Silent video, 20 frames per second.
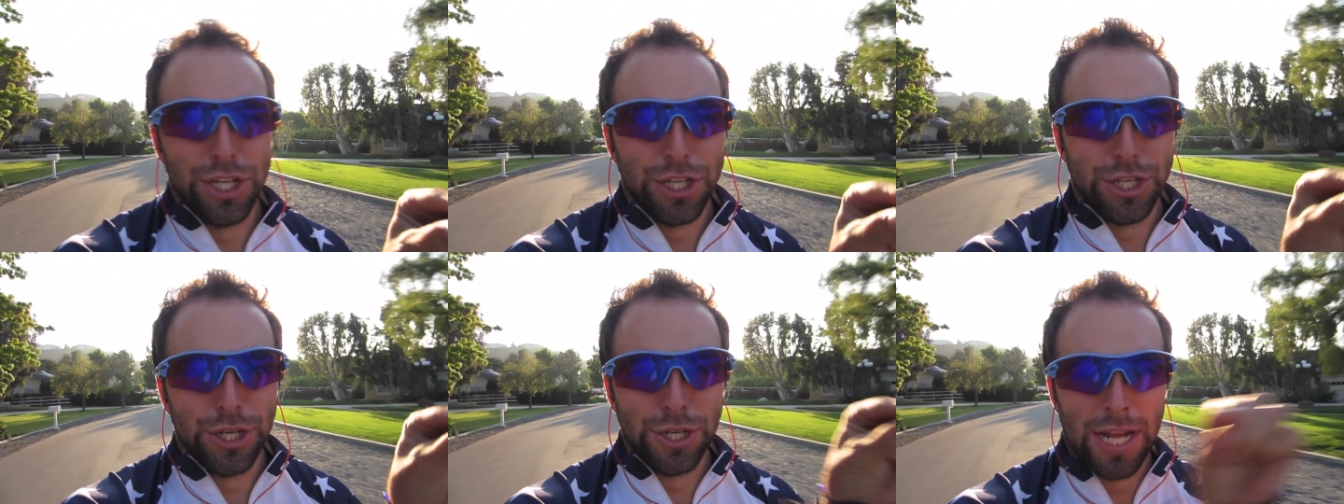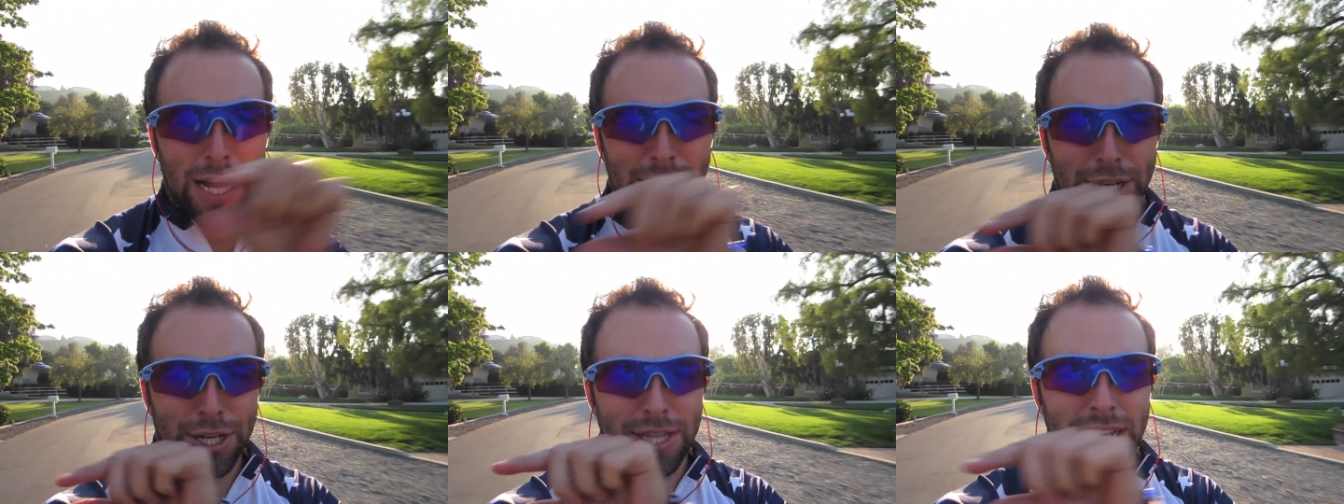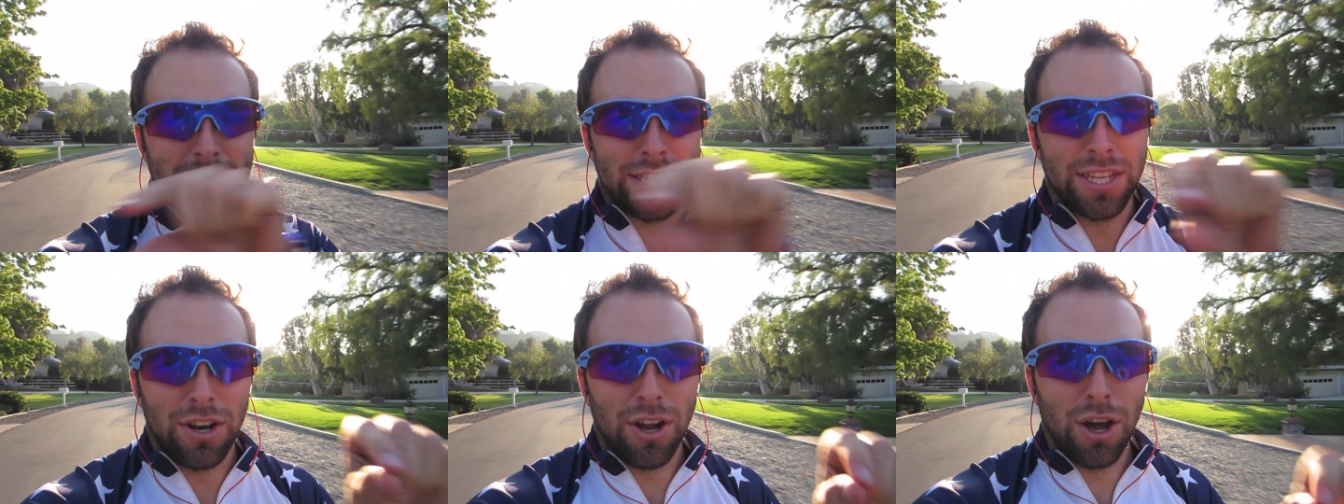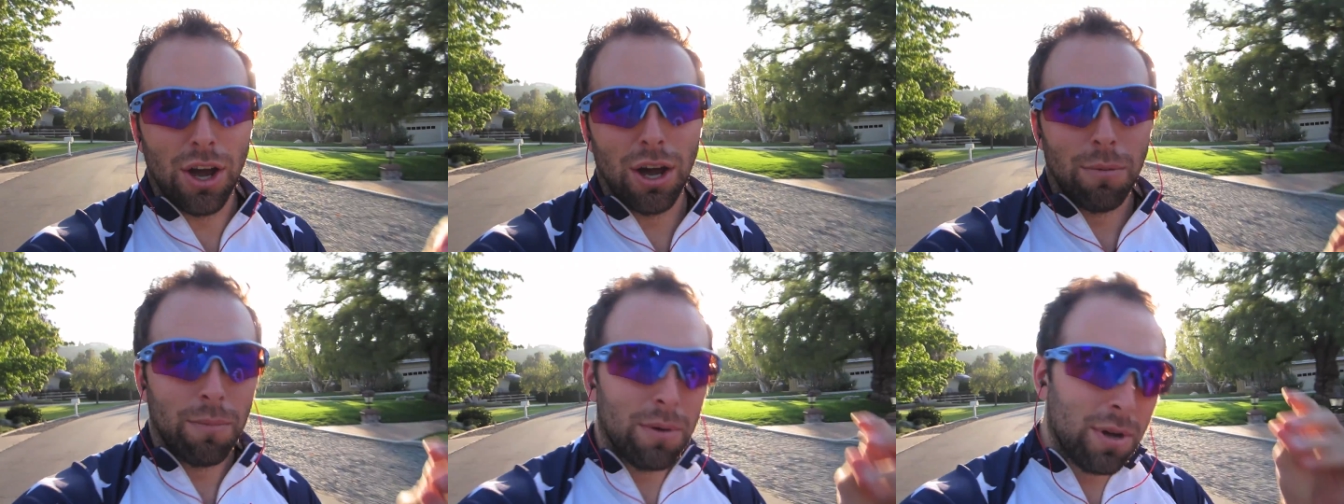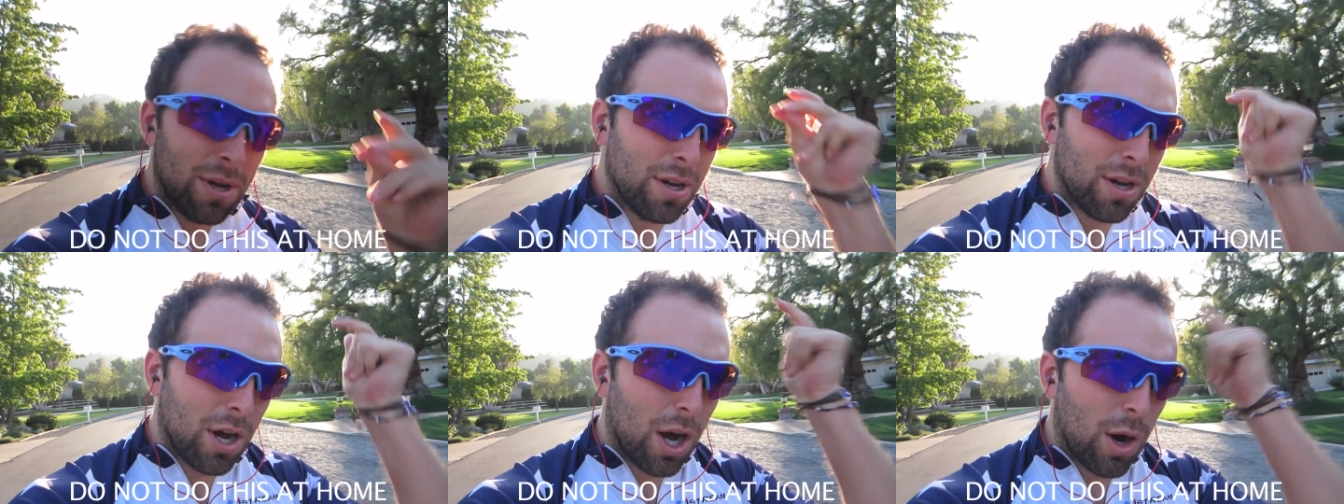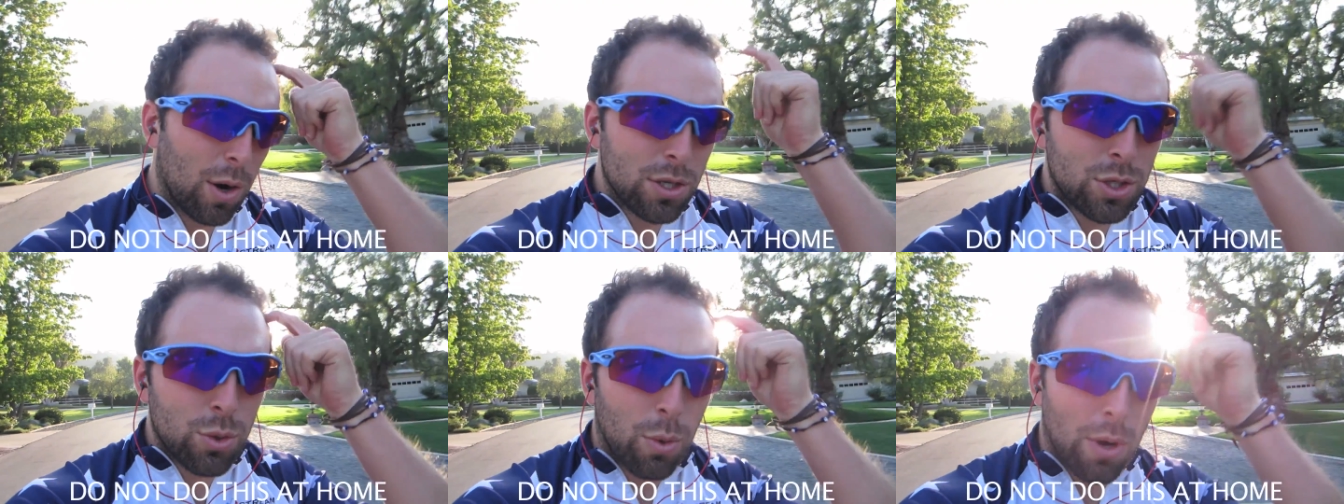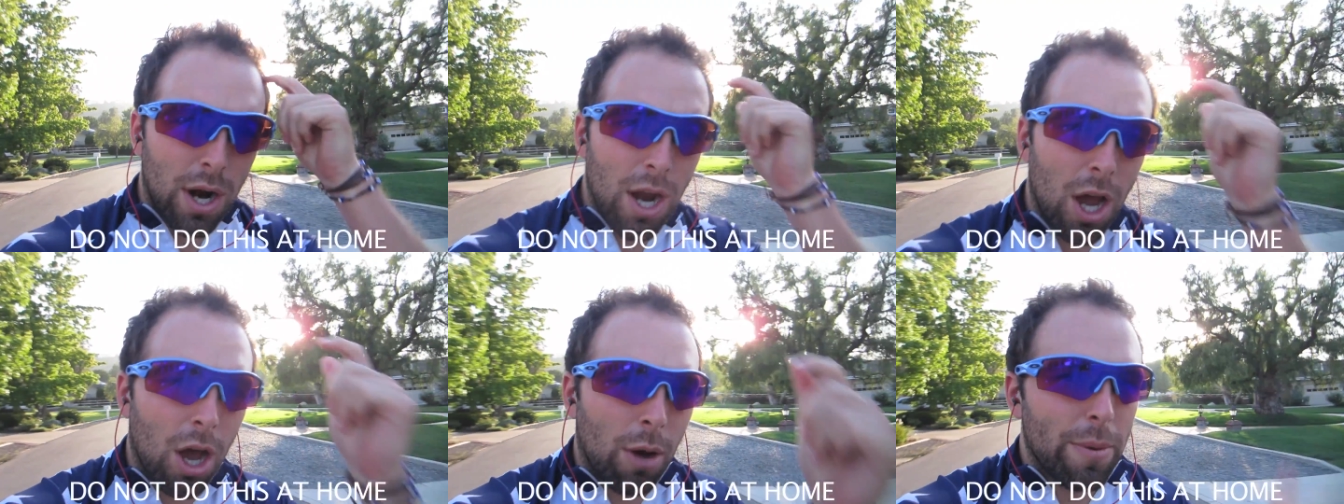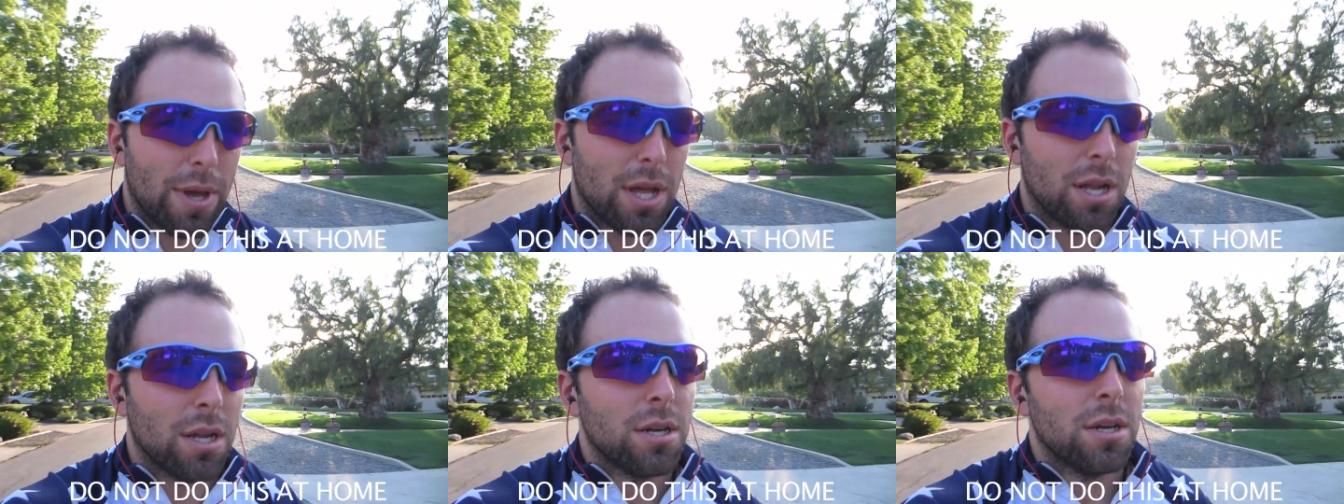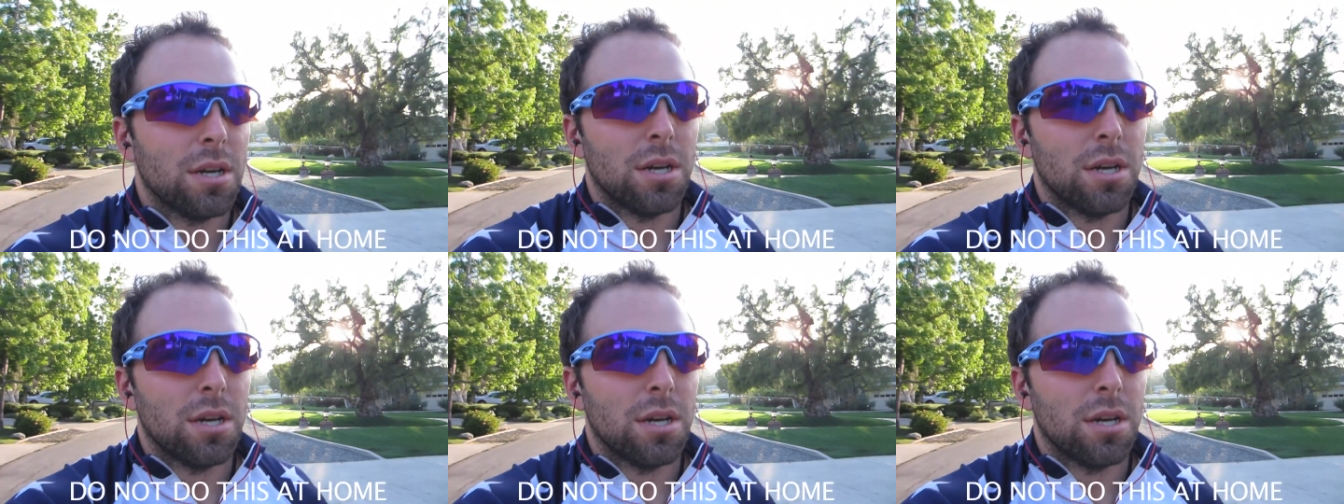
do not do this at home. Always wear a helmet.